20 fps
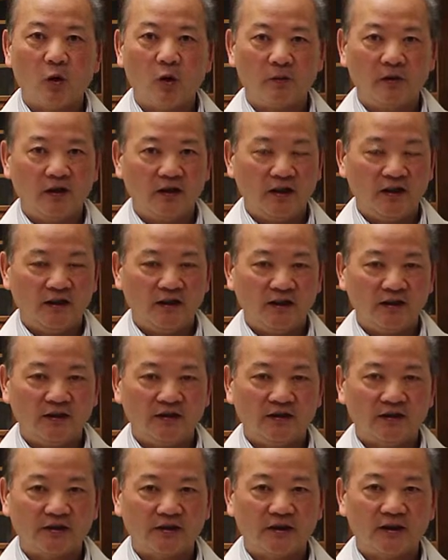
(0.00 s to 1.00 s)

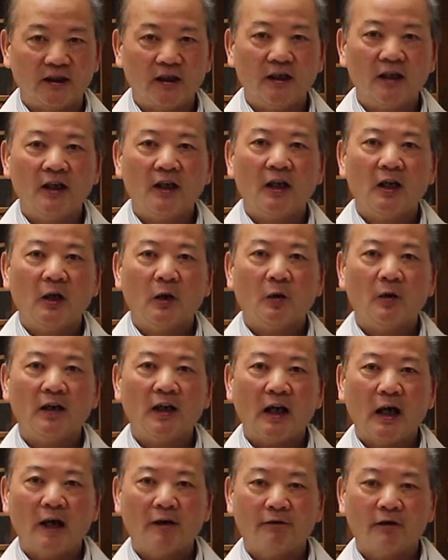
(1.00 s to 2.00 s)
populations. We
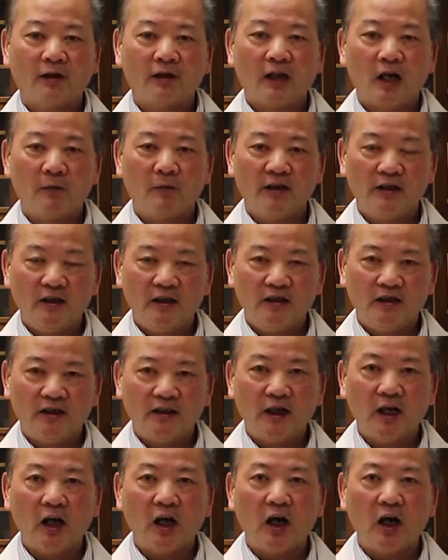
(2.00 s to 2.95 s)
have completed